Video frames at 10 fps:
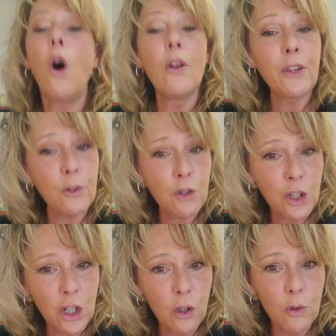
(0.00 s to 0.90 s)
on those
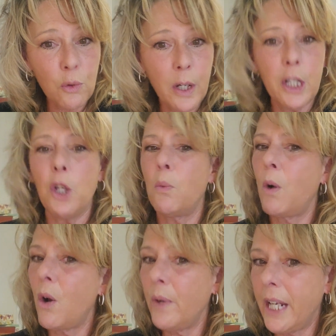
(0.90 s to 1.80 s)
children. You
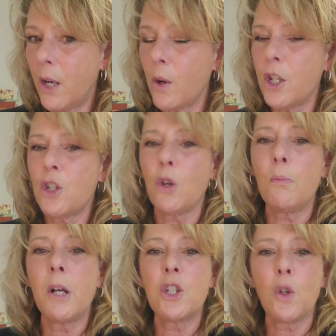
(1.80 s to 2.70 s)
won't hear it so
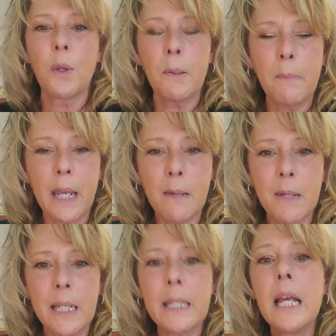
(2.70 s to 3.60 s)
much on the
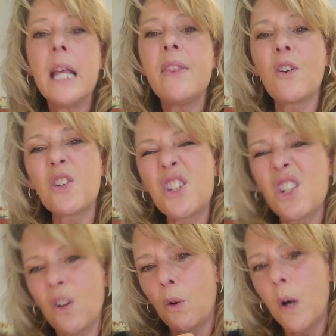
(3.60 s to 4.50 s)
babies. They're
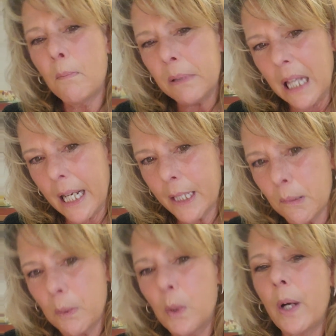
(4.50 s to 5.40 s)
still
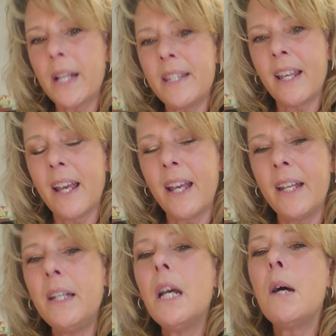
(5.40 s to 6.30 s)
pliable, I
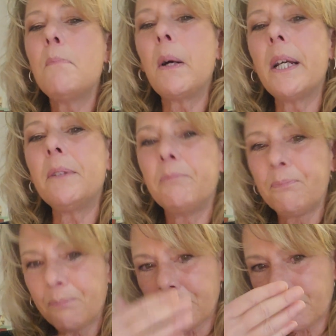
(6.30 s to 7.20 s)
say, but
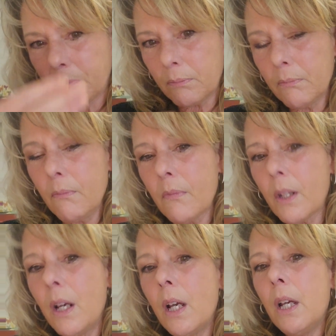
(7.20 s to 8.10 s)

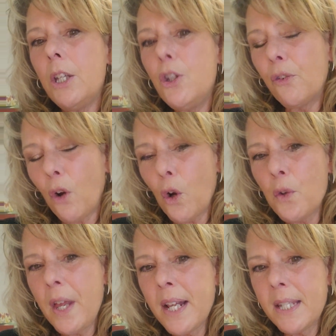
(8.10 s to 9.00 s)
you've
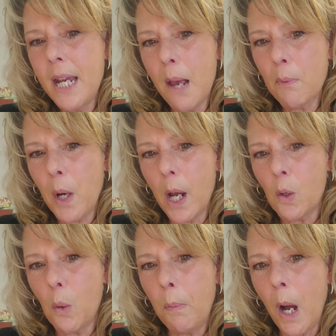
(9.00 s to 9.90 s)
heard that snap,
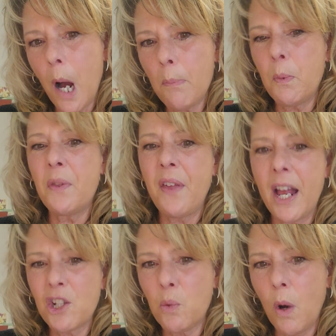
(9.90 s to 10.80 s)
crackle, pop with
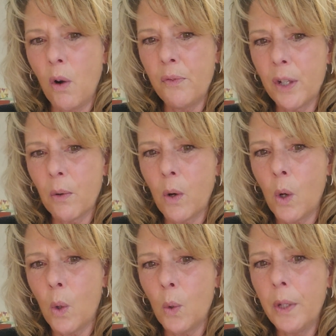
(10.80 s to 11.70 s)
that
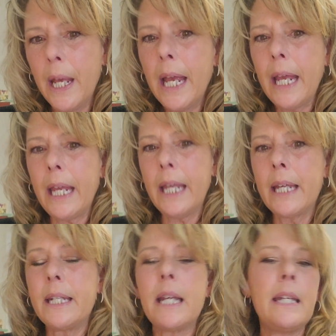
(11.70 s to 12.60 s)
12-year-old,
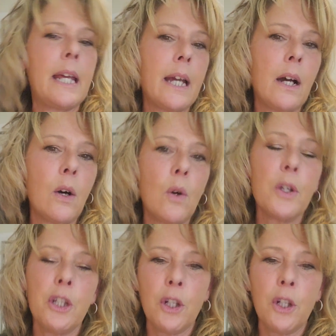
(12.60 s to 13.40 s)
and now,